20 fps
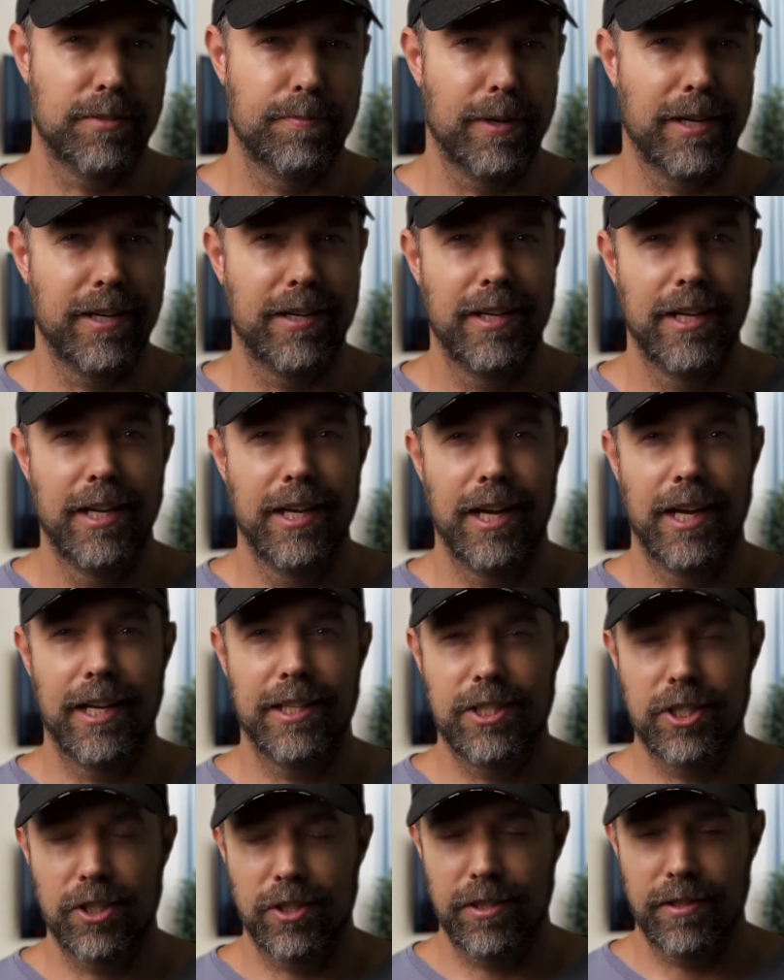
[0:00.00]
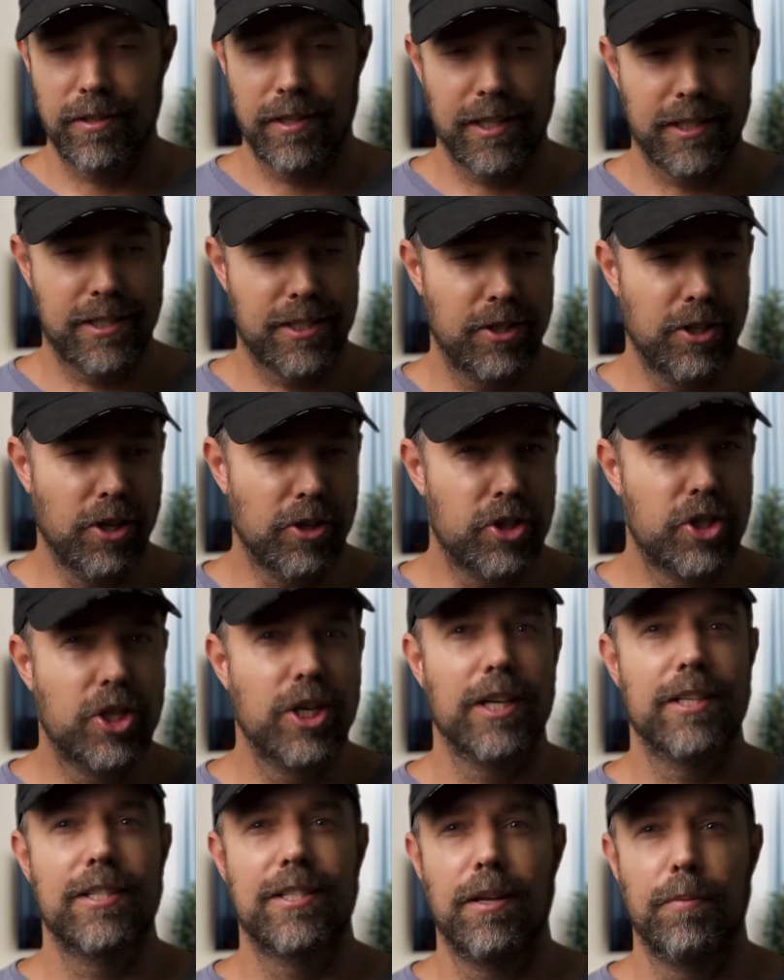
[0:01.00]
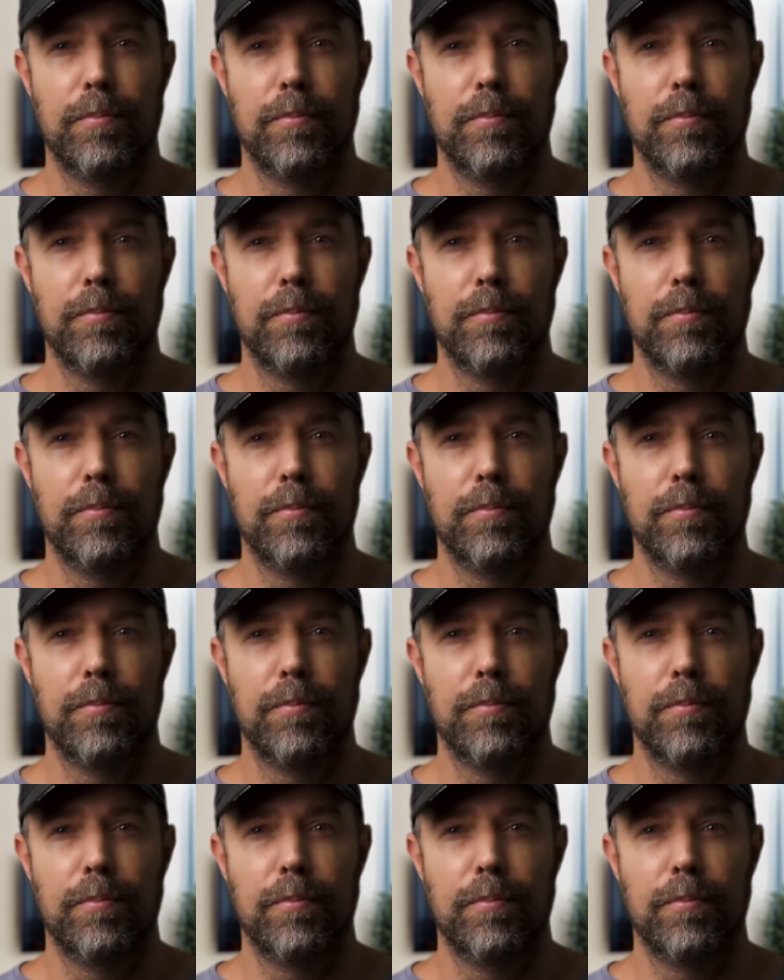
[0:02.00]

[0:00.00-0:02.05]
but it's not just